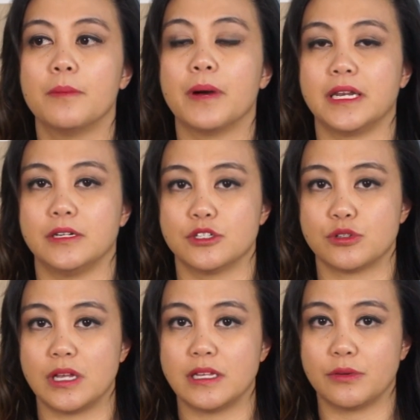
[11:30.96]
But in
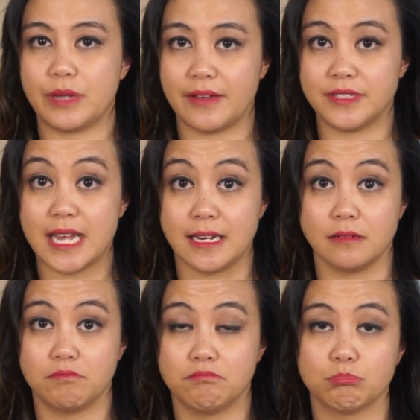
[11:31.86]
Australia, we have
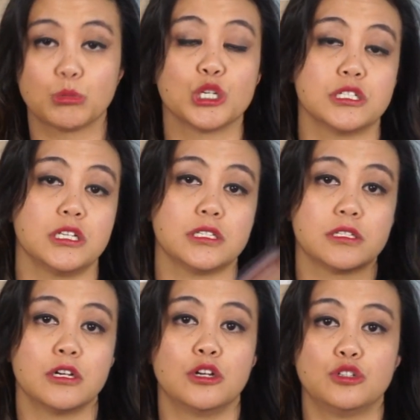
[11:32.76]
10, because
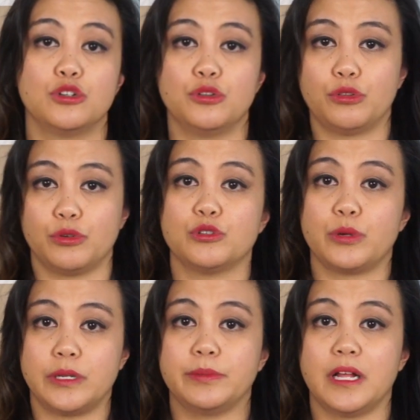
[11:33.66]
it's 2 through
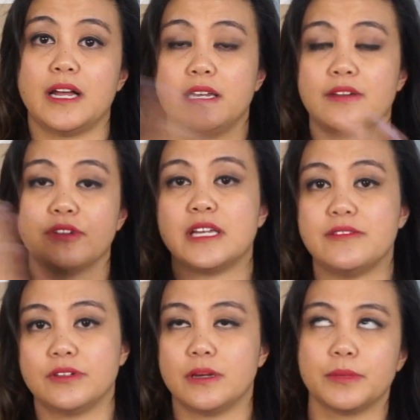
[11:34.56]
20 ply in every
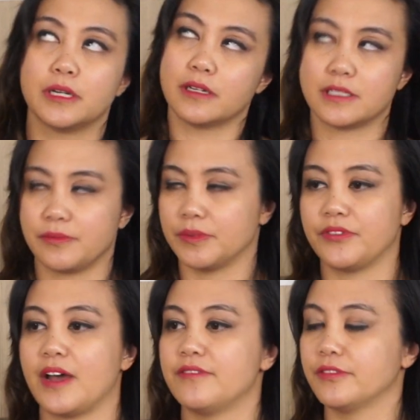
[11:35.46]
even number except the
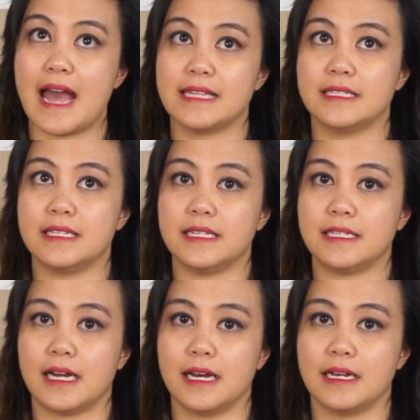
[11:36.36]
5. As the
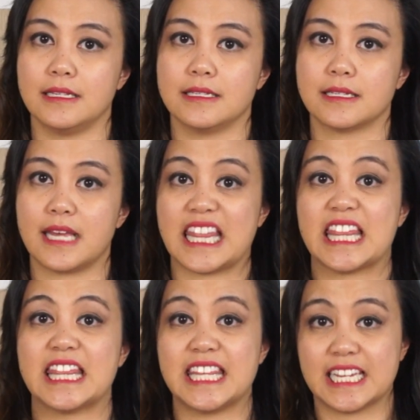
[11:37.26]
yarns
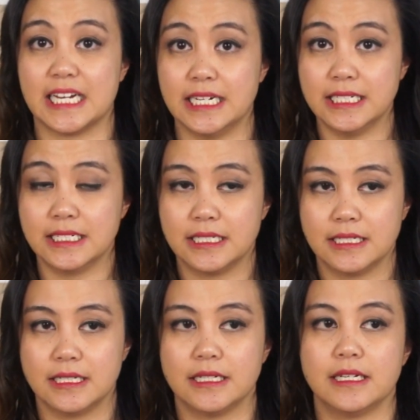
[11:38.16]
get thicker,
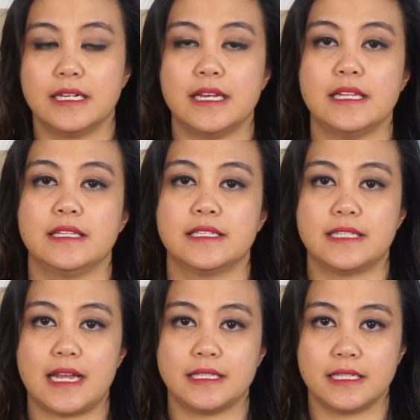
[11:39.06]
in the
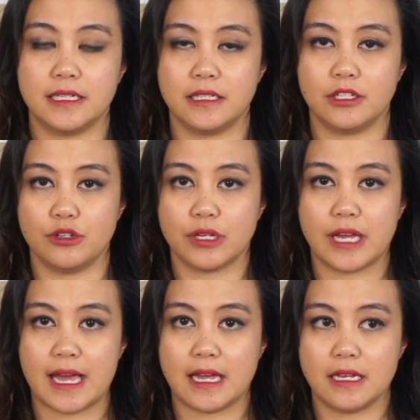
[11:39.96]
States and in the
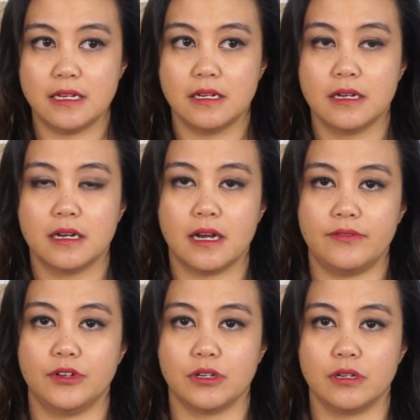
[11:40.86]
UK,
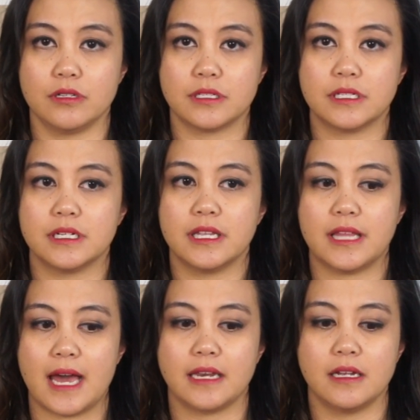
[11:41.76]
I've noticed
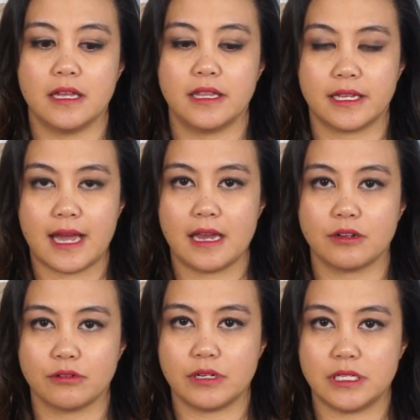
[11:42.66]
that the
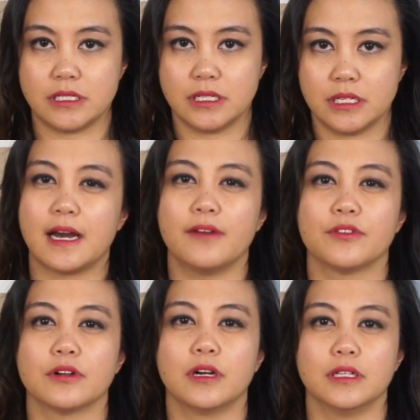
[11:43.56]
categories
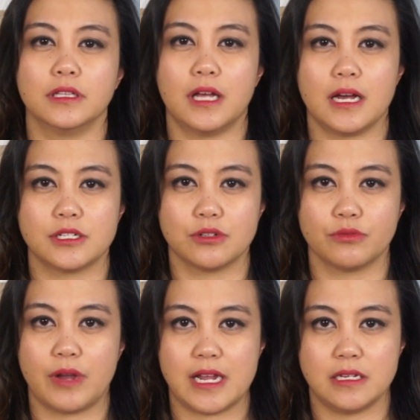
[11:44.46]
cover a larger
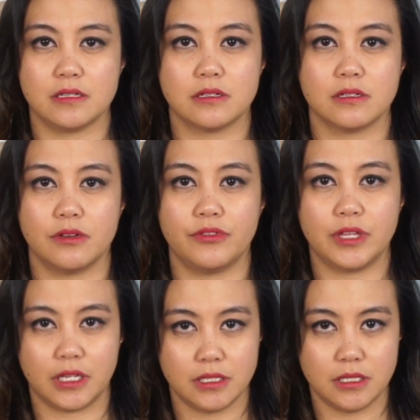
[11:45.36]
range of
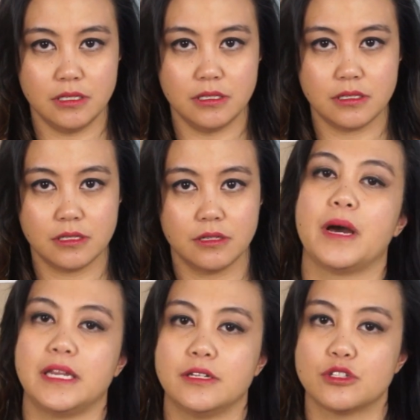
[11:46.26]
thicknesses.
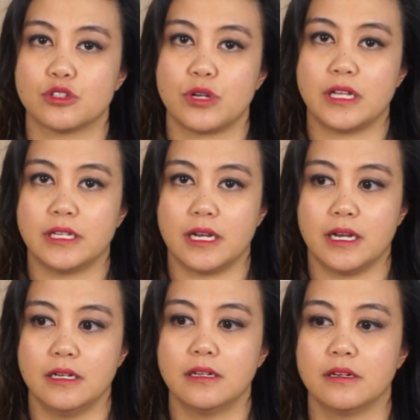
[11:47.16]
But in
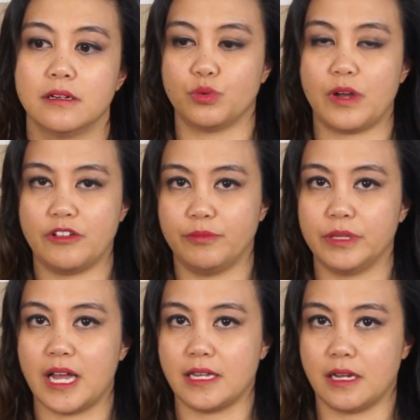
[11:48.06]
Australia, 12
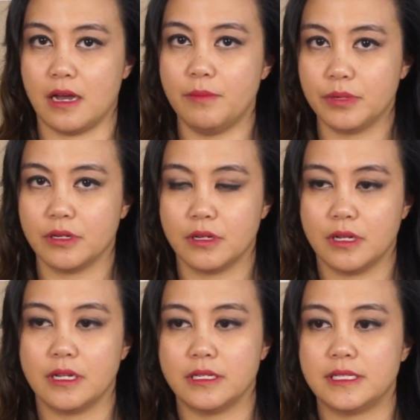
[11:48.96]
ply and up
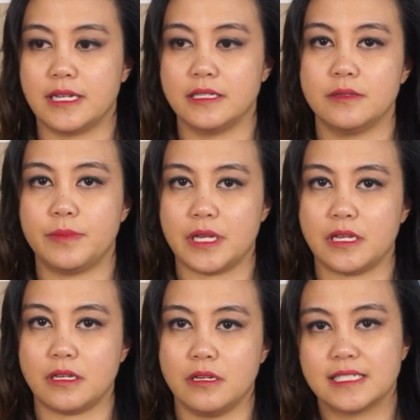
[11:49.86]
tend to
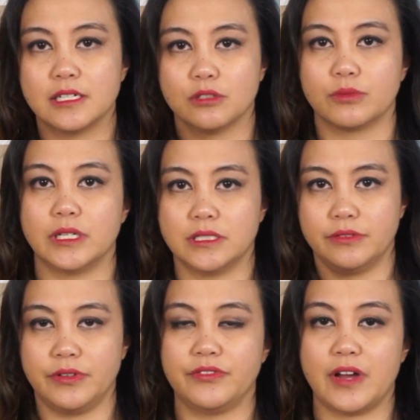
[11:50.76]
be still
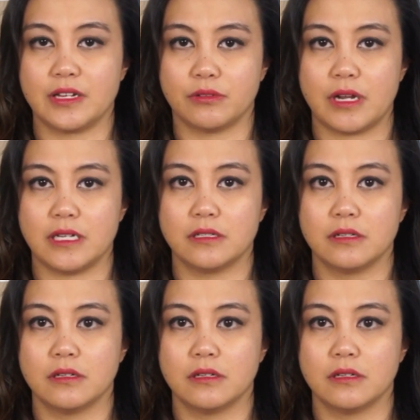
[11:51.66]
relatively fine-grained.